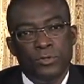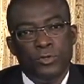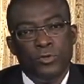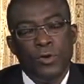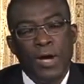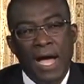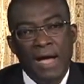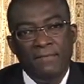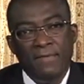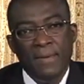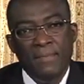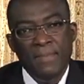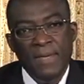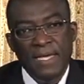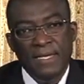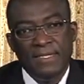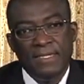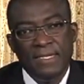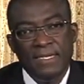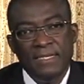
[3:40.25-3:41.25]
to have a
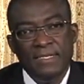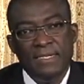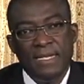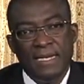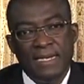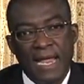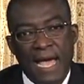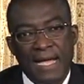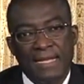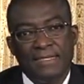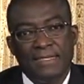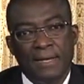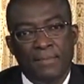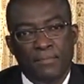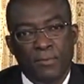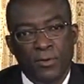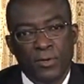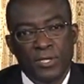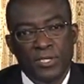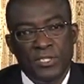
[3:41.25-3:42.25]
meeting and ask the
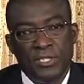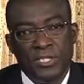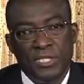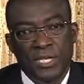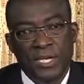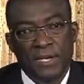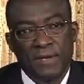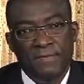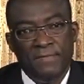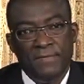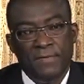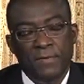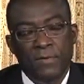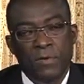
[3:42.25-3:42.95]
police chief,